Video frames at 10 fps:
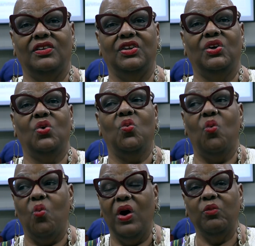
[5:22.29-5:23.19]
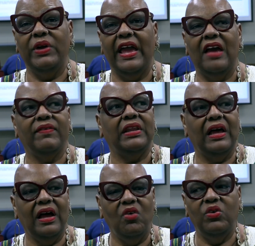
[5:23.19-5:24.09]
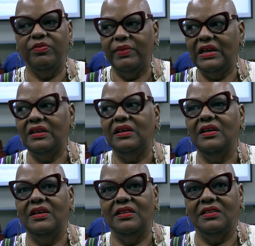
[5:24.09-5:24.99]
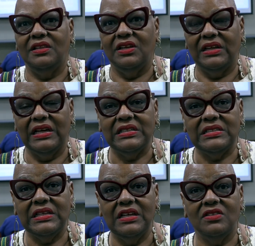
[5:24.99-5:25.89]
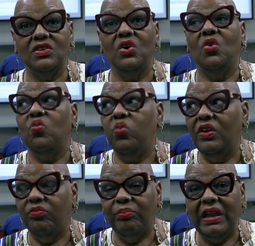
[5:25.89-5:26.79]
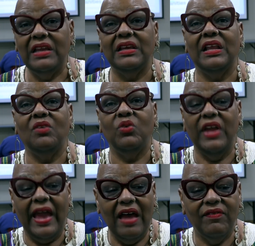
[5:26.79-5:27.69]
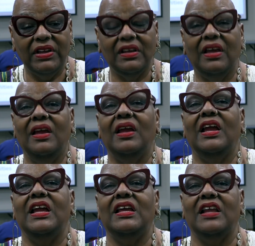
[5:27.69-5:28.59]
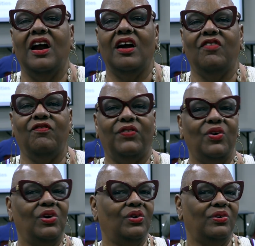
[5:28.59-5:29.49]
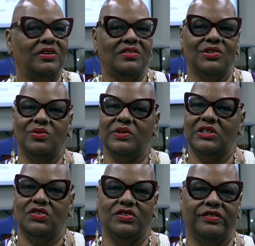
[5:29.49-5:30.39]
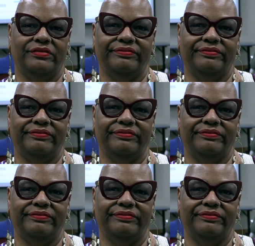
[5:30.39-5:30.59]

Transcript: You know, what we have and how we've made the United States, we've made it and we have it, and our folklore is so rich.